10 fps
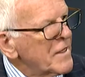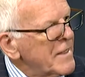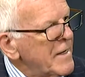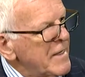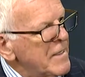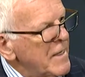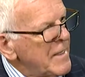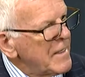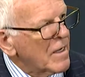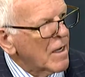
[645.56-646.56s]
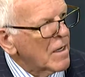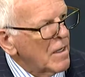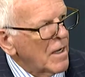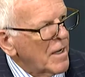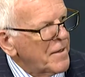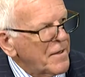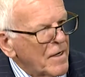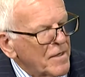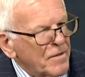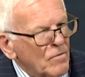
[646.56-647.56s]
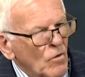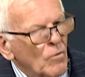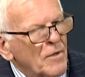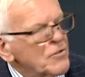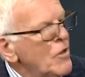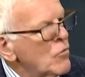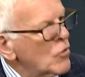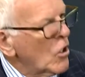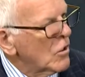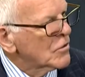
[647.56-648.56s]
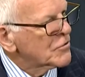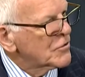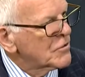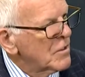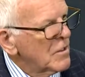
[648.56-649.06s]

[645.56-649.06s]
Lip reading: that in here at almost no cost.